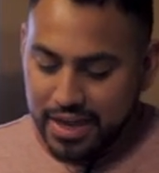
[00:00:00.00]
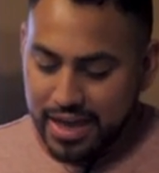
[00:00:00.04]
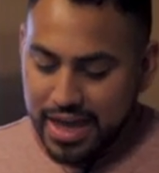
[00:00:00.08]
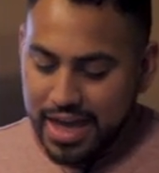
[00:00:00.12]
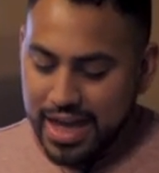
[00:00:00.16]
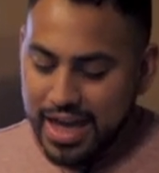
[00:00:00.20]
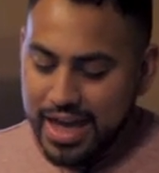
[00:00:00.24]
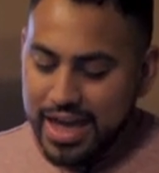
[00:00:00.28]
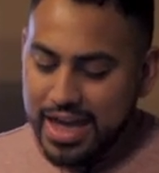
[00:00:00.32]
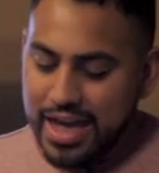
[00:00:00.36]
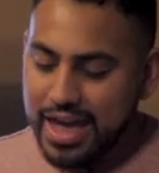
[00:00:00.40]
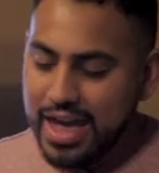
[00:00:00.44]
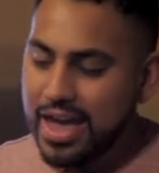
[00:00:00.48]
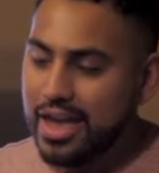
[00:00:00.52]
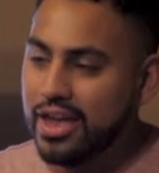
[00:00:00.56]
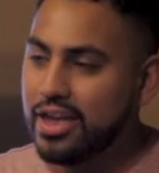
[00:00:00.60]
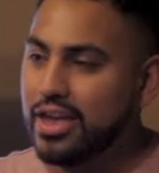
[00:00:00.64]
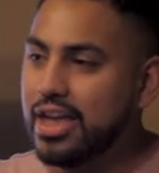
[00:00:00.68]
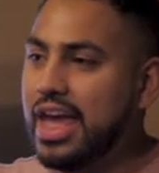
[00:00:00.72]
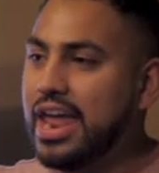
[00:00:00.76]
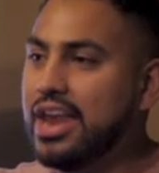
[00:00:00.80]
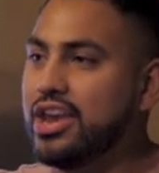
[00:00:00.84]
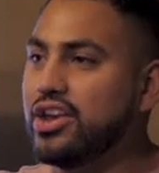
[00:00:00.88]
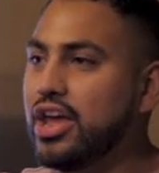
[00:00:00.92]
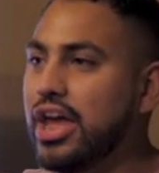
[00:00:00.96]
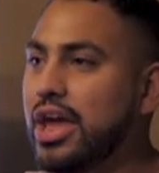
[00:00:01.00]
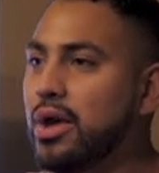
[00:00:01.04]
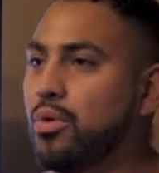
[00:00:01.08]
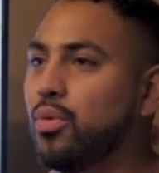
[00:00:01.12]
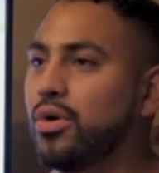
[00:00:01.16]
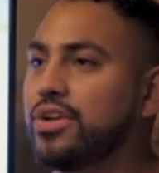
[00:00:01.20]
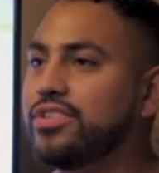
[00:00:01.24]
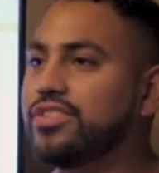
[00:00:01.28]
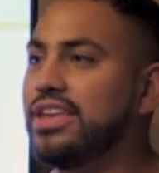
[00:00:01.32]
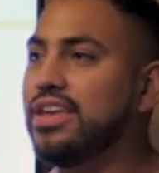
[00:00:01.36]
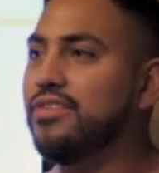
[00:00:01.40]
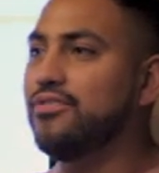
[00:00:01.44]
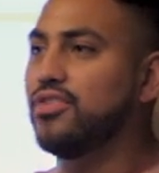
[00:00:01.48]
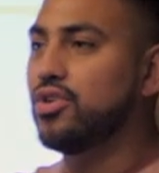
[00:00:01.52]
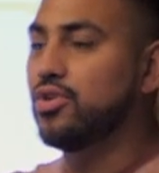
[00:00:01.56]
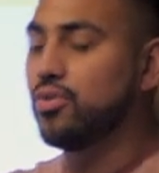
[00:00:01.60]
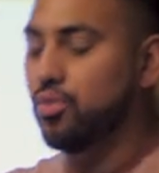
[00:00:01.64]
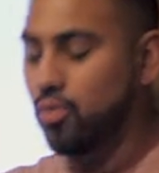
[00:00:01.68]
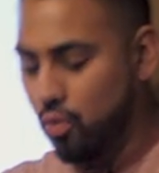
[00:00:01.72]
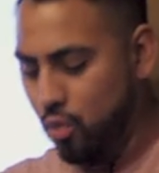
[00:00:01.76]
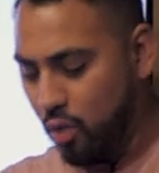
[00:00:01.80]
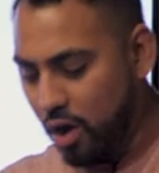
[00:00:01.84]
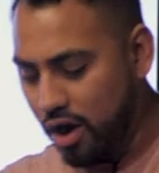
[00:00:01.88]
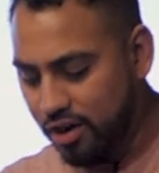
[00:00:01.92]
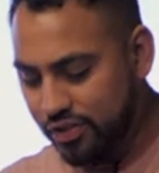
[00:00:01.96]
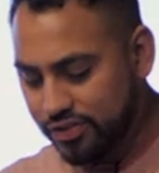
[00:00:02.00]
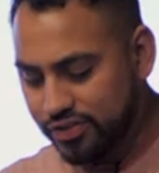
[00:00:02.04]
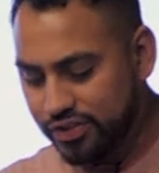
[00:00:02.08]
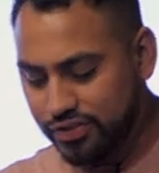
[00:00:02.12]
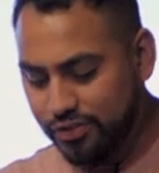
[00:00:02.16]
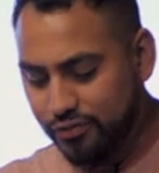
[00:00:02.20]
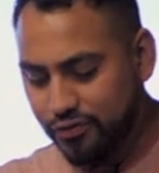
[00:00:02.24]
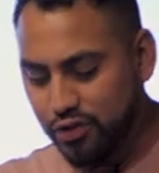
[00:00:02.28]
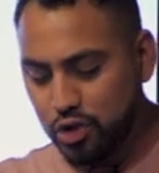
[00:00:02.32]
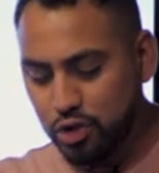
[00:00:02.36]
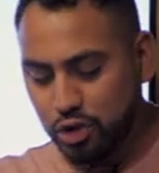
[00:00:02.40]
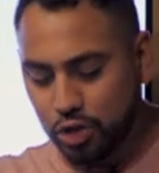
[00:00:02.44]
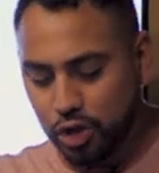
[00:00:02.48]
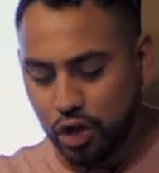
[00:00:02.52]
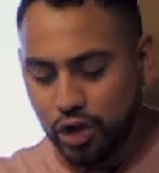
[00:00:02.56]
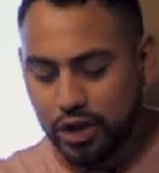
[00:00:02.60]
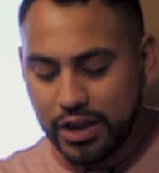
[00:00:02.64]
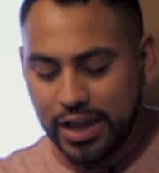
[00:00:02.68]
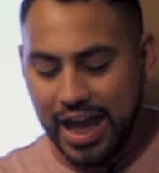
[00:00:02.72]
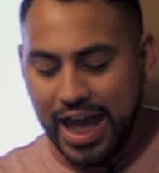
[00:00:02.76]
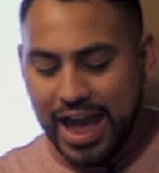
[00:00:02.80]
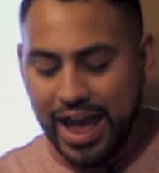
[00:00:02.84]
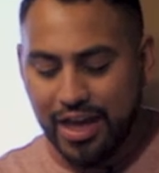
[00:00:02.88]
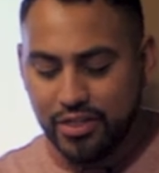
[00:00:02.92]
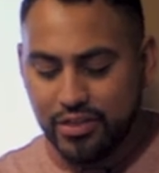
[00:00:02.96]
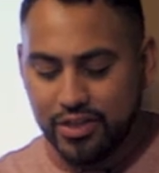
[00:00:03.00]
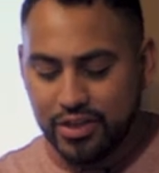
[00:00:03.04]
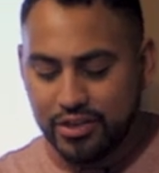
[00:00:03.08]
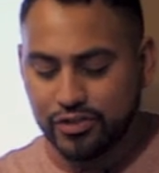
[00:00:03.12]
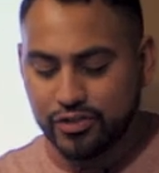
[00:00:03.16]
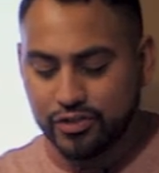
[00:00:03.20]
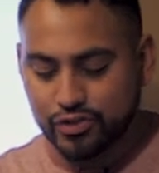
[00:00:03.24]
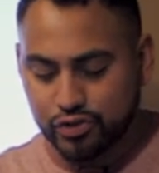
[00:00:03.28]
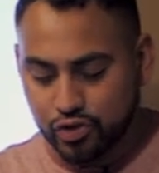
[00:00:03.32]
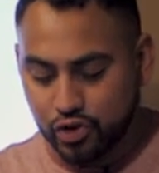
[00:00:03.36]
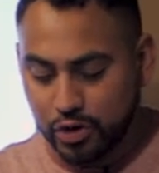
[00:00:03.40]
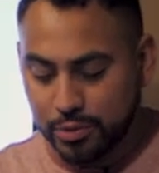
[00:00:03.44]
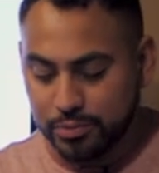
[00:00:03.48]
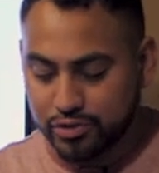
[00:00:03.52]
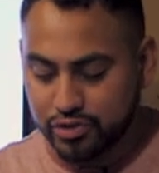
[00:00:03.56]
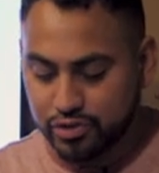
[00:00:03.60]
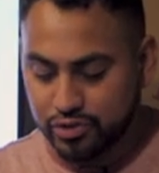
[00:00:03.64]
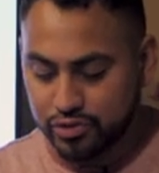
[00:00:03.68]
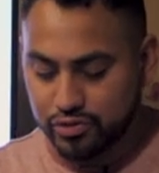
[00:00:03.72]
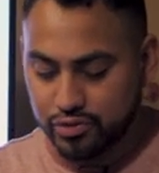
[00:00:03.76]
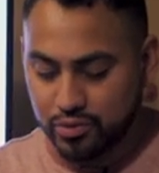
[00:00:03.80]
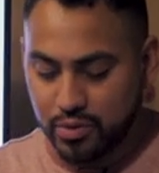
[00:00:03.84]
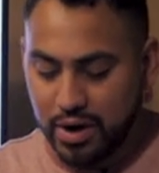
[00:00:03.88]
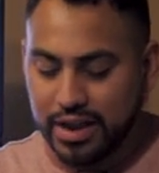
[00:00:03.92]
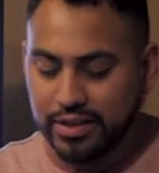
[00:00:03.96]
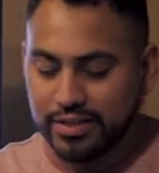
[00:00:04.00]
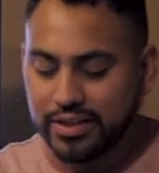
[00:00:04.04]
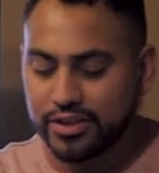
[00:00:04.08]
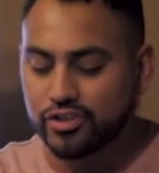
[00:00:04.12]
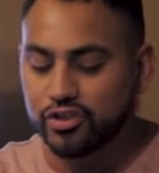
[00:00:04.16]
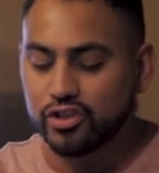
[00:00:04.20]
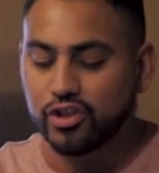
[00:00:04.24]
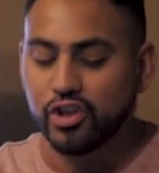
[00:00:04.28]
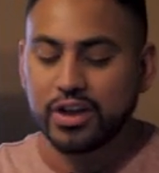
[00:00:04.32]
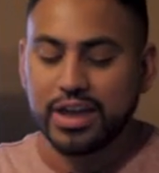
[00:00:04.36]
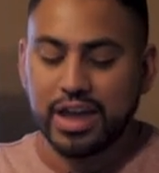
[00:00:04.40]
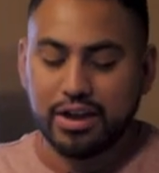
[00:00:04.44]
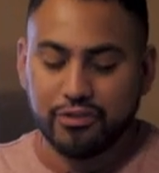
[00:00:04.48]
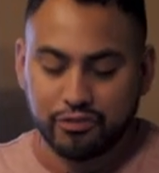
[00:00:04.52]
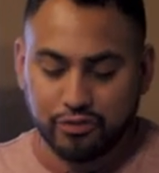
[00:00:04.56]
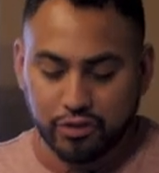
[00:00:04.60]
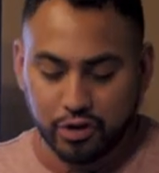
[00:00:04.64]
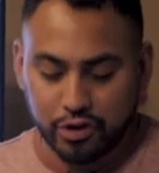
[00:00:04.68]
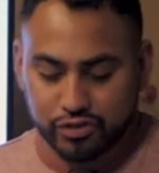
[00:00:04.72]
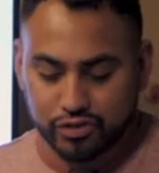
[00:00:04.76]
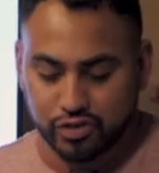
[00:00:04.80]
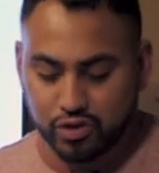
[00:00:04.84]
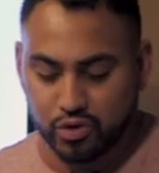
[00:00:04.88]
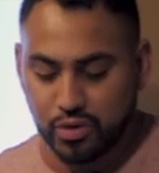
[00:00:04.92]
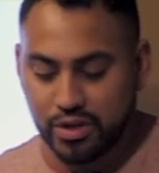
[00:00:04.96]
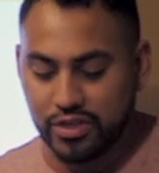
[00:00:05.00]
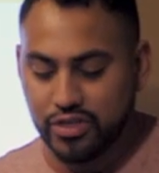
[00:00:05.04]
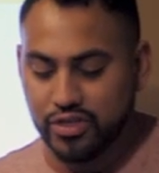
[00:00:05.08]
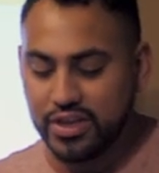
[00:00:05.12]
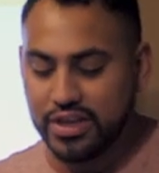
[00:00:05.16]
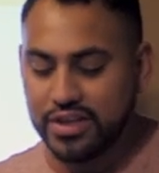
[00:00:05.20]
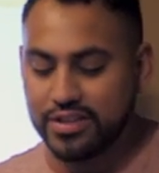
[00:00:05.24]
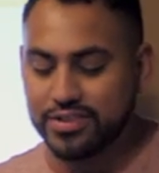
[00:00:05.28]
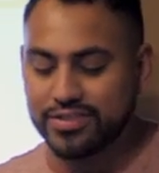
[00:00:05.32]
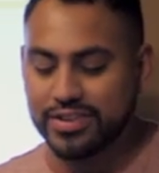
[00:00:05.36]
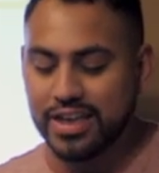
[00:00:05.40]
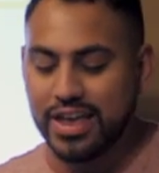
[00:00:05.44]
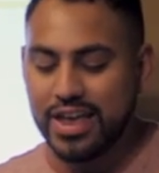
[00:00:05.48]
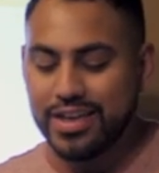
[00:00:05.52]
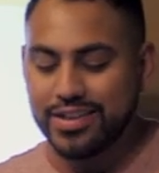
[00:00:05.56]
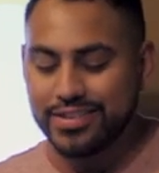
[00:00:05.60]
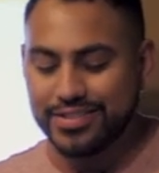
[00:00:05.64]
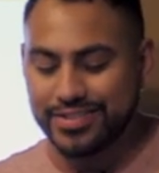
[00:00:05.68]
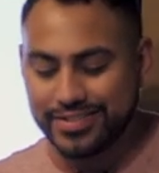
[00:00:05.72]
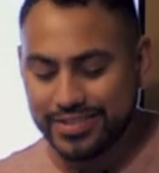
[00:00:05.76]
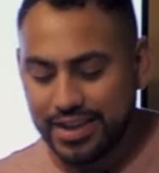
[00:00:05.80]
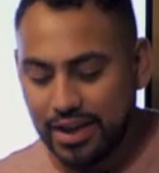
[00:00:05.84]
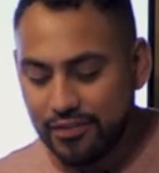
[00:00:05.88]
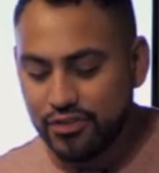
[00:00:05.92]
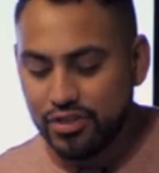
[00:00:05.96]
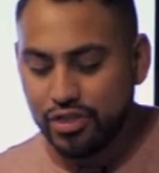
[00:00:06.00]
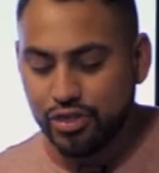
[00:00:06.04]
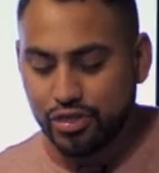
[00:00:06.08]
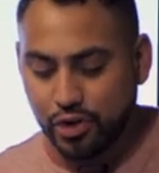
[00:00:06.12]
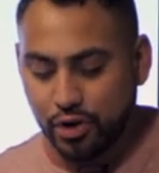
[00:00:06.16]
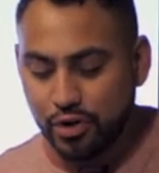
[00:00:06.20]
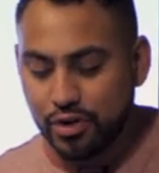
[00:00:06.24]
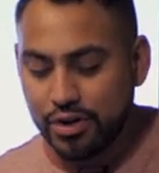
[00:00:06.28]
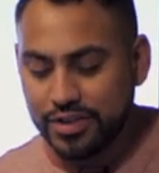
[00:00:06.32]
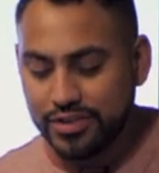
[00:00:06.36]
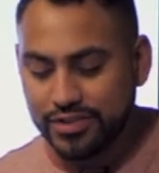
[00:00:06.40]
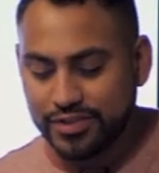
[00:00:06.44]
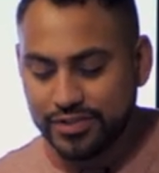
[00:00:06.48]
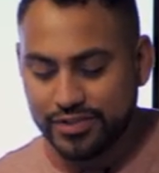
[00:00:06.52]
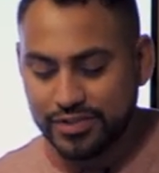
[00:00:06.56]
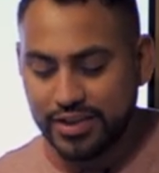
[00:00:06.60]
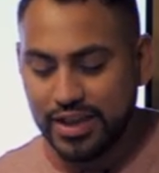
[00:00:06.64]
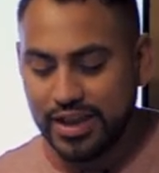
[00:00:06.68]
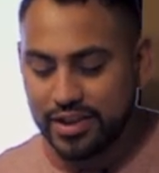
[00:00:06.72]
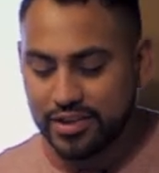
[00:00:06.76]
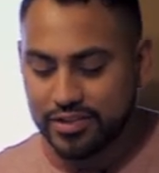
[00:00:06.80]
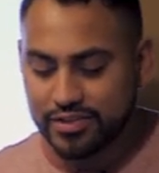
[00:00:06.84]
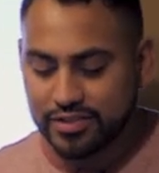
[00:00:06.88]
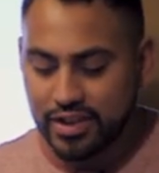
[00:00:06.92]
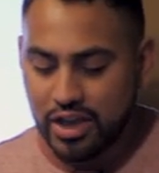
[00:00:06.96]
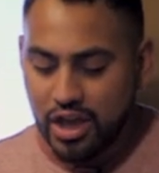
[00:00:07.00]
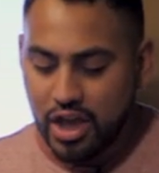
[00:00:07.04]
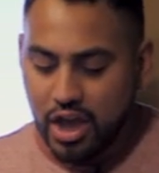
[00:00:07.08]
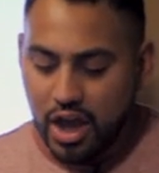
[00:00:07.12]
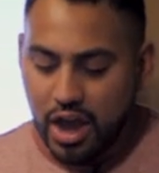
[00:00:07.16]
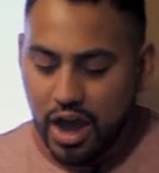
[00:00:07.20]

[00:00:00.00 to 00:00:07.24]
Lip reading: And what's even worse is if you look at these scriptures, right, let's look at 1 Corinthians 7:36.